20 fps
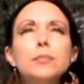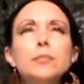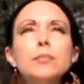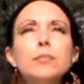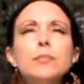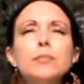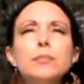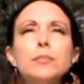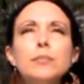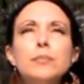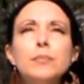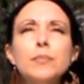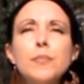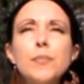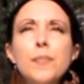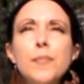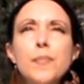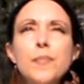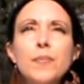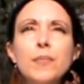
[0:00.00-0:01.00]

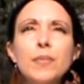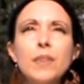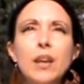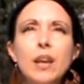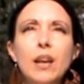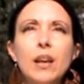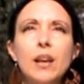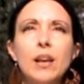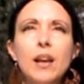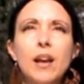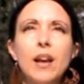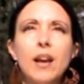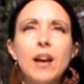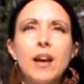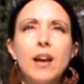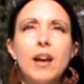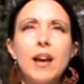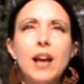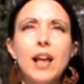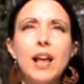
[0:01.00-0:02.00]

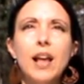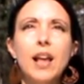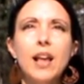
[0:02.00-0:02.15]
Nobody speaks.